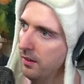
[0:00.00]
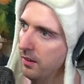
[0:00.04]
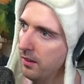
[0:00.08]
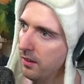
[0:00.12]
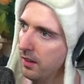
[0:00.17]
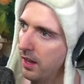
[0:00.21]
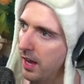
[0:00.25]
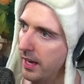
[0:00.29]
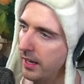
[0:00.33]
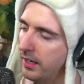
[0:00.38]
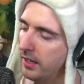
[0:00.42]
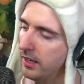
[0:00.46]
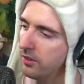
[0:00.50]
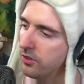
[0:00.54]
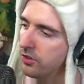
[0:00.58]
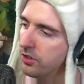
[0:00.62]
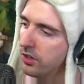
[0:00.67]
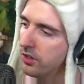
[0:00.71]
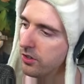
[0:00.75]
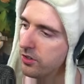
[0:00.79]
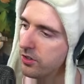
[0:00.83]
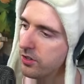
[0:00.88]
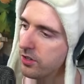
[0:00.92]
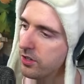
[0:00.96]
Like, it
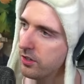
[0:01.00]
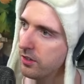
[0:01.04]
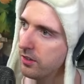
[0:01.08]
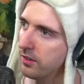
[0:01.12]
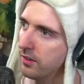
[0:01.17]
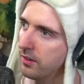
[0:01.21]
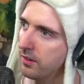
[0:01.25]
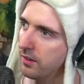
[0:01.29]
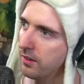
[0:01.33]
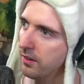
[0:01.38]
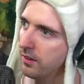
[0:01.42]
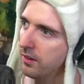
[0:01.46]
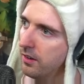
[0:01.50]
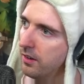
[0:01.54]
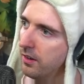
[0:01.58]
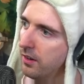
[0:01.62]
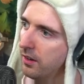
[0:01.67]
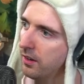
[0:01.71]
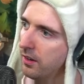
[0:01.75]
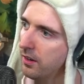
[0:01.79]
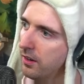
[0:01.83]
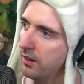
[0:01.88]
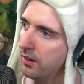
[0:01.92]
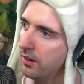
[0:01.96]
just...
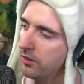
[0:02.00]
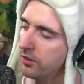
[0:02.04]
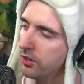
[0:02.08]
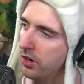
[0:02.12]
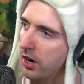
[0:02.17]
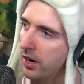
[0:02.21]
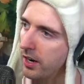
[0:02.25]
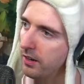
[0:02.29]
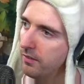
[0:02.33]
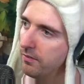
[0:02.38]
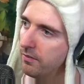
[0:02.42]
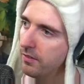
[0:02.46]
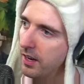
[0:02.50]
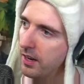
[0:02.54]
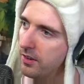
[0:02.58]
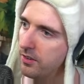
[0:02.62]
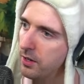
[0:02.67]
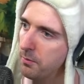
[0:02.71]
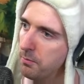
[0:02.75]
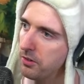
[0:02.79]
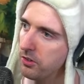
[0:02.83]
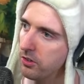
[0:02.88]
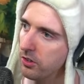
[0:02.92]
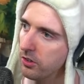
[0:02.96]
Sorry, did I say
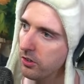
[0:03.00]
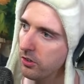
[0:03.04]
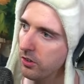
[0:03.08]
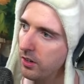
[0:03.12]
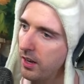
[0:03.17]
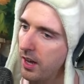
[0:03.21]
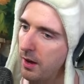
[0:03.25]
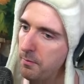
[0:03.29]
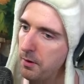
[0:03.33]
Berserker Greaves?